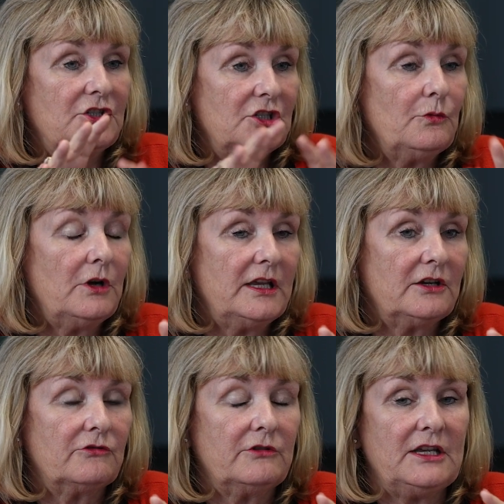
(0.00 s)
Do I
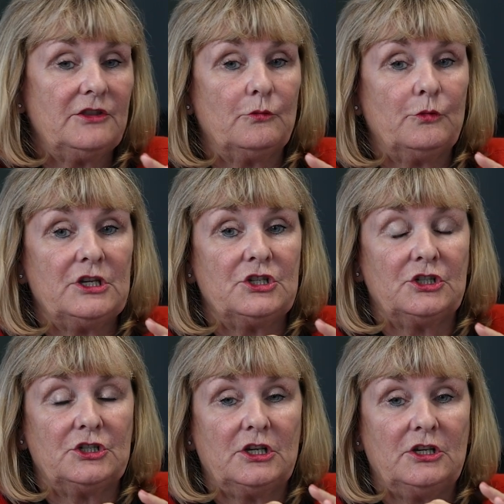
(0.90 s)
agree that we
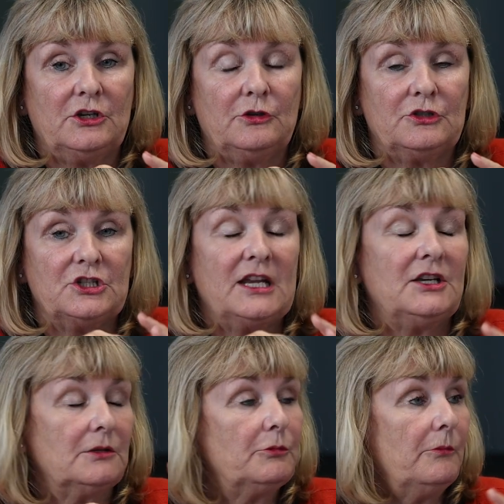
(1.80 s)
should,
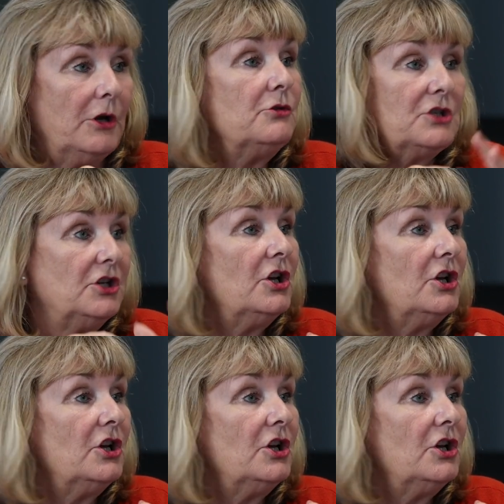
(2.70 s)
gender promote?